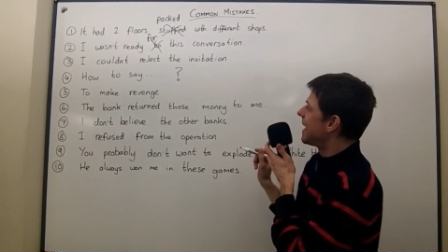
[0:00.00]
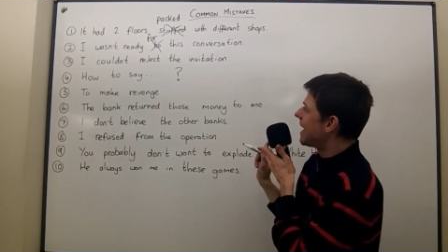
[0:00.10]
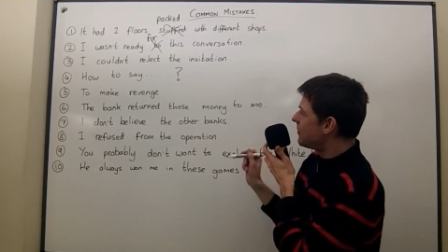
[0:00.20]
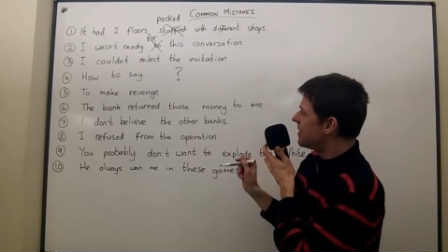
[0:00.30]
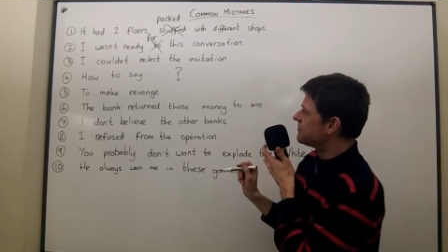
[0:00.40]

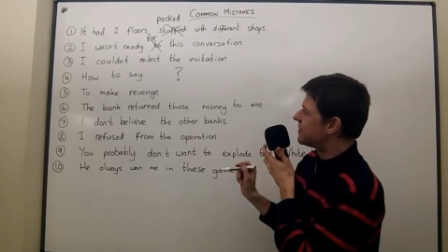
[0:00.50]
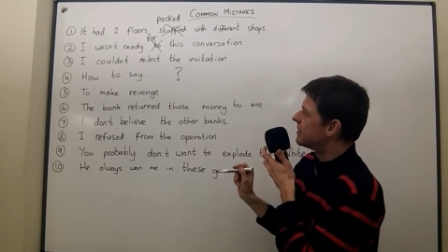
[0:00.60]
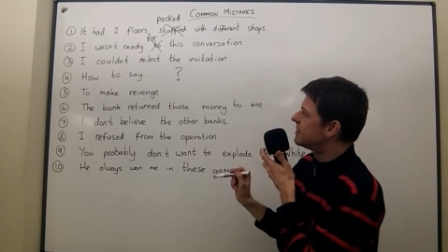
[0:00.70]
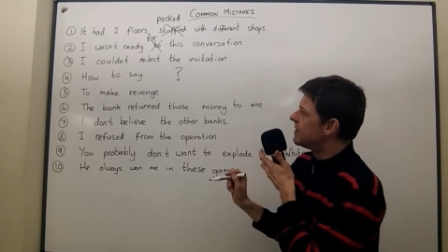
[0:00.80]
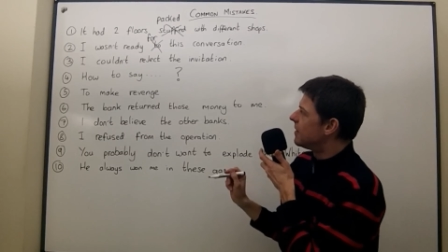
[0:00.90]

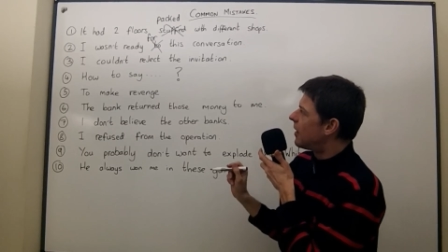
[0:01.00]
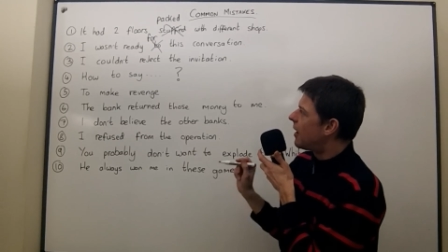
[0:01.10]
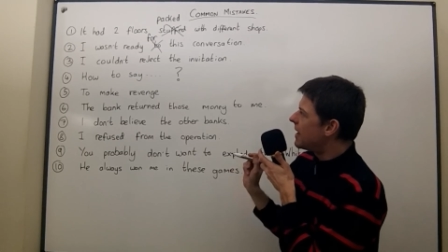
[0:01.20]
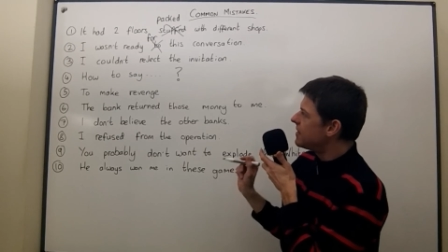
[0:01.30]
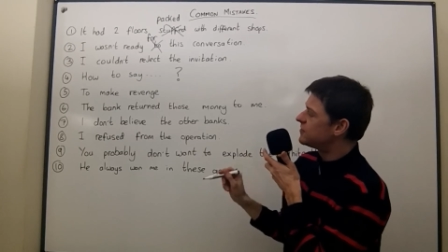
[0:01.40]
However,
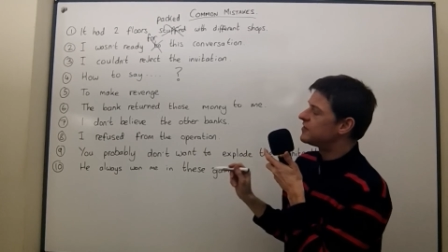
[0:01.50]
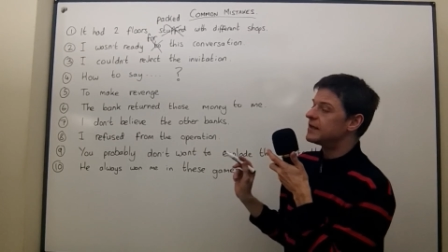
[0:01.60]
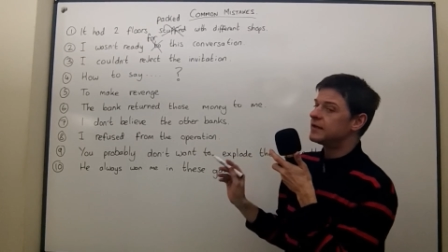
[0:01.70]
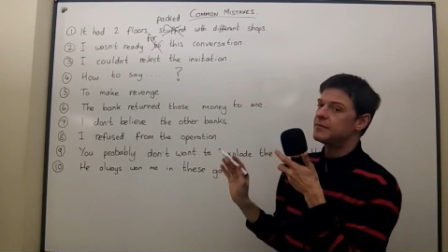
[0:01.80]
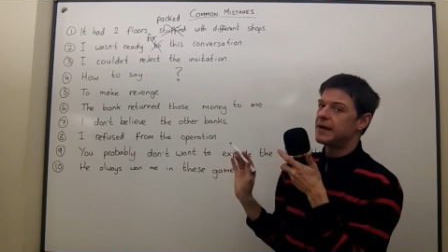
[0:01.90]
I
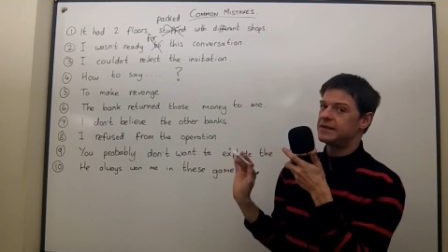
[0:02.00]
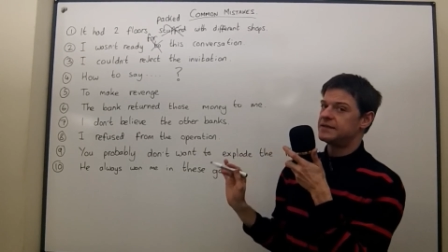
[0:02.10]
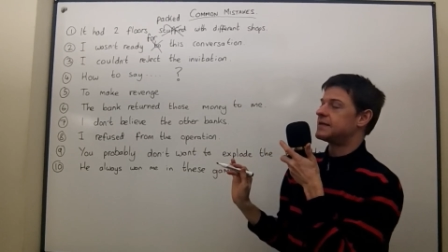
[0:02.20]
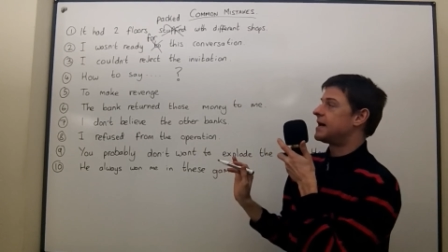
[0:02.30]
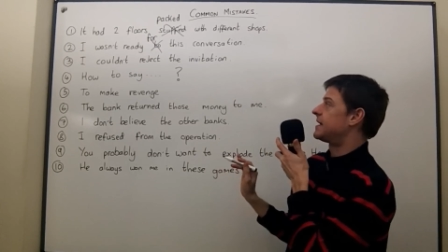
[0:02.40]
still
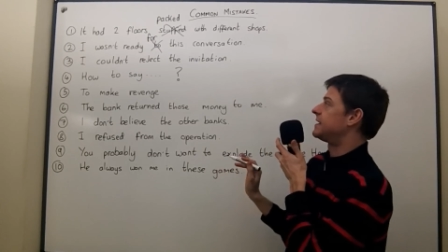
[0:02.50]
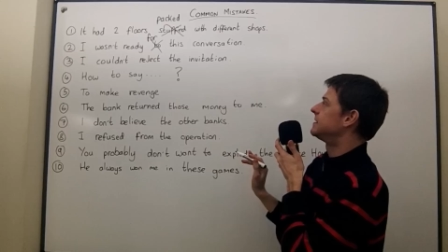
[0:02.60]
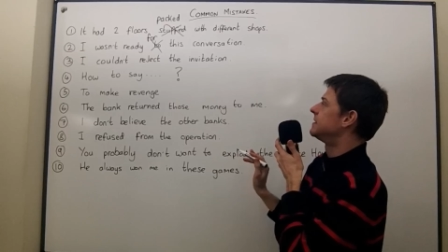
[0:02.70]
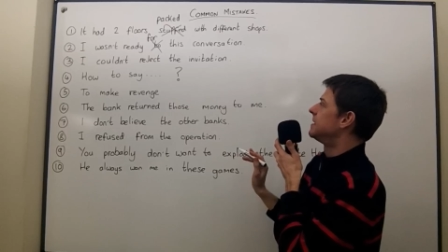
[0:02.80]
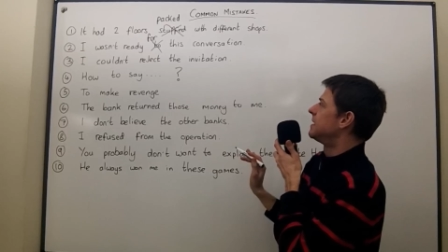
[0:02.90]

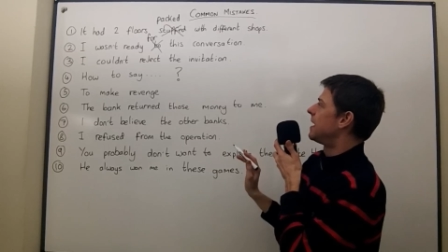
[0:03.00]
maintain